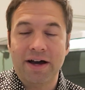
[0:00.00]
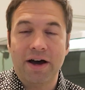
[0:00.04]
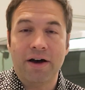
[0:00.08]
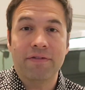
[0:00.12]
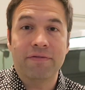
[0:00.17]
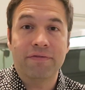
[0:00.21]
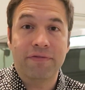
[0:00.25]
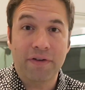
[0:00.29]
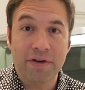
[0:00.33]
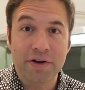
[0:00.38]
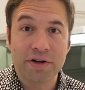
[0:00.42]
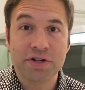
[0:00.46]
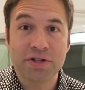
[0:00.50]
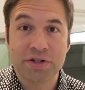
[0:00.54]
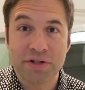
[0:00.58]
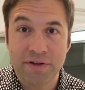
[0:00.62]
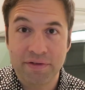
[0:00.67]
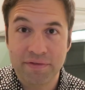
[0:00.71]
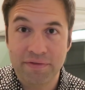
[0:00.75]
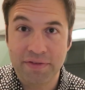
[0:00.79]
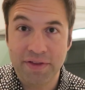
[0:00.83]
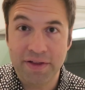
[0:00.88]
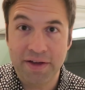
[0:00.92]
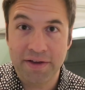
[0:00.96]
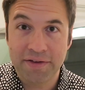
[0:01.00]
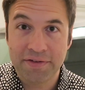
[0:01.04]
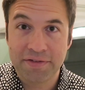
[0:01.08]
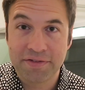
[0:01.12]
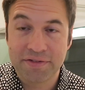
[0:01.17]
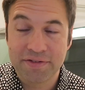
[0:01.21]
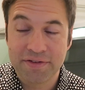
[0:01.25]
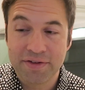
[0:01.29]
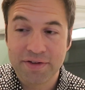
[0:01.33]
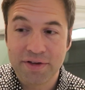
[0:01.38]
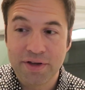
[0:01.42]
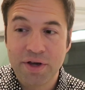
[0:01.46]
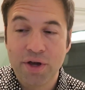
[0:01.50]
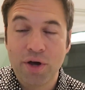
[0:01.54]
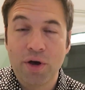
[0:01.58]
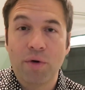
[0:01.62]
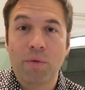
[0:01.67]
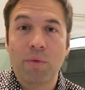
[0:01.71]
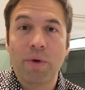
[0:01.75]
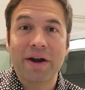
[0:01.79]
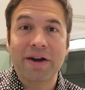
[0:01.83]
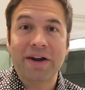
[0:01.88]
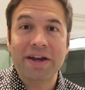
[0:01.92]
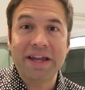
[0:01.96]
a version of this
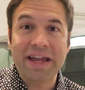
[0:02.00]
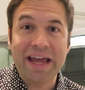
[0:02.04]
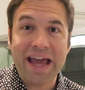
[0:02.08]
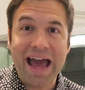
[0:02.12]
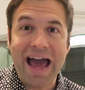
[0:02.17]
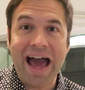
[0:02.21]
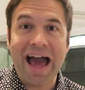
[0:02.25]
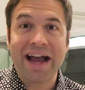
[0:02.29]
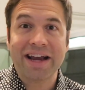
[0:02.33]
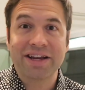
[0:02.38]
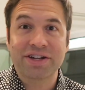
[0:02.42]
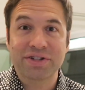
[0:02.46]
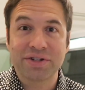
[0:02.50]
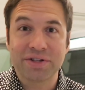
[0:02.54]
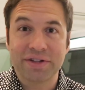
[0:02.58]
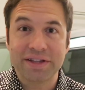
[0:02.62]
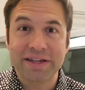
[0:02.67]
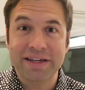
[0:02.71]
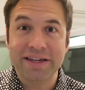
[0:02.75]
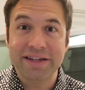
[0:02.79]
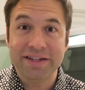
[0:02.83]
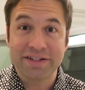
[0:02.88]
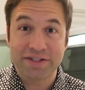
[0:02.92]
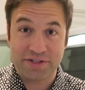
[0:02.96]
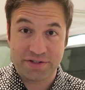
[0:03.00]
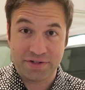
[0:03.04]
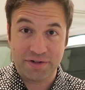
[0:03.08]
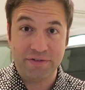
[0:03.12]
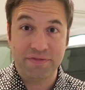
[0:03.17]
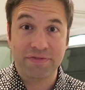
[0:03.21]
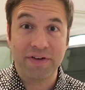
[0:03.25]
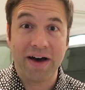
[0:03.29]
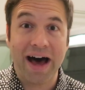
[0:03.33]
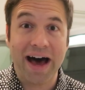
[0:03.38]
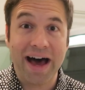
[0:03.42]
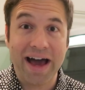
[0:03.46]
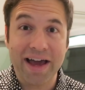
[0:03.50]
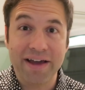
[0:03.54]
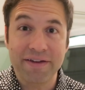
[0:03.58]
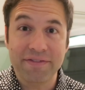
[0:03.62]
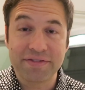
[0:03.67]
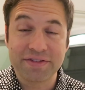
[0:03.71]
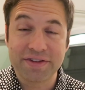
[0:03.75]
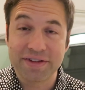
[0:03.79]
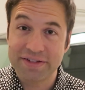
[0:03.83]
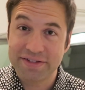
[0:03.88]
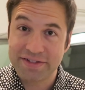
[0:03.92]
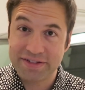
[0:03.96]
where he actually
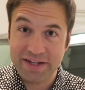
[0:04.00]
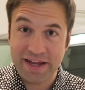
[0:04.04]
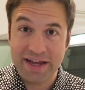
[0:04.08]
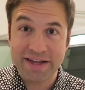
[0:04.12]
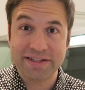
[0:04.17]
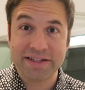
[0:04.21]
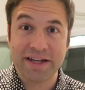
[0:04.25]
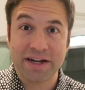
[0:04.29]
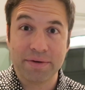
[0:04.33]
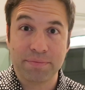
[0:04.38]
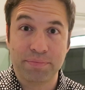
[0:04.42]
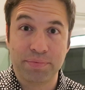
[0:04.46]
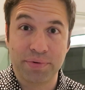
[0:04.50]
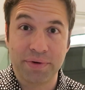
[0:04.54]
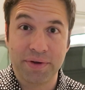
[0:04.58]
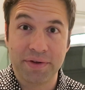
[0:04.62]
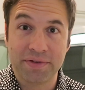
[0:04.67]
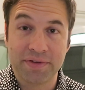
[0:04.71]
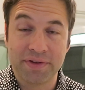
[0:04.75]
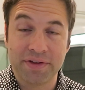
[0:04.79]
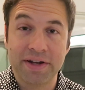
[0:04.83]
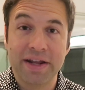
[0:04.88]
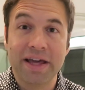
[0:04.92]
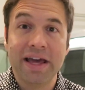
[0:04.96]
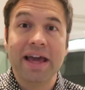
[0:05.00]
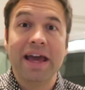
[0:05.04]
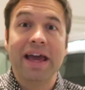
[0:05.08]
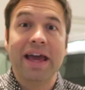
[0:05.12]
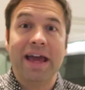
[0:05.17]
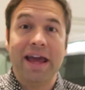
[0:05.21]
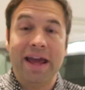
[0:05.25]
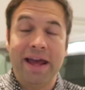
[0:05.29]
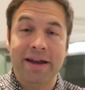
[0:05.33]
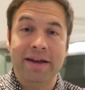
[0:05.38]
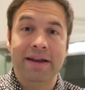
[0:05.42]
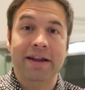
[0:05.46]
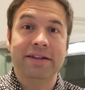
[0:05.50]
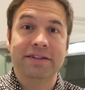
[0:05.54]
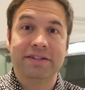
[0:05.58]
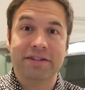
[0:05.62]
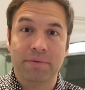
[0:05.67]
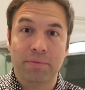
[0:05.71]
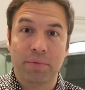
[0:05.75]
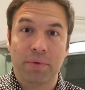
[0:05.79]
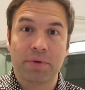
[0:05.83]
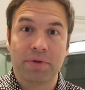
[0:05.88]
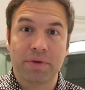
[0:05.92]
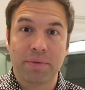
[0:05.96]
survives, stays out of prison, and ends
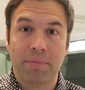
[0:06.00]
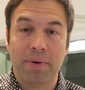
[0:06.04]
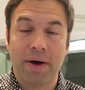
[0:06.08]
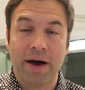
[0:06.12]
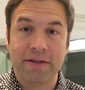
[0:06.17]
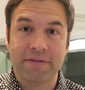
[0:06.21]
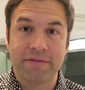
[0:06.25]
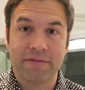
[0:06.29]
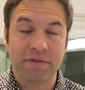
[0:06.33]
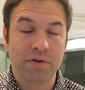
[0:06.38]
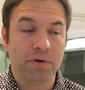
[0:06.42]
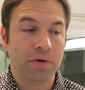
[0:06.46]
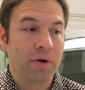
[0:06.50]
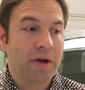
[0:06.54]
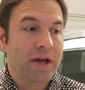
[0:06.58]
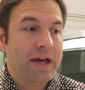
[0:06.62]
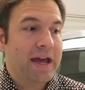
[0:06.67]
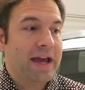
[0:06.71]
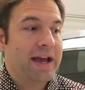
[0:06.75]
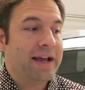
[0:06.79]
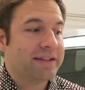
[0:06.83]
up with a positive review.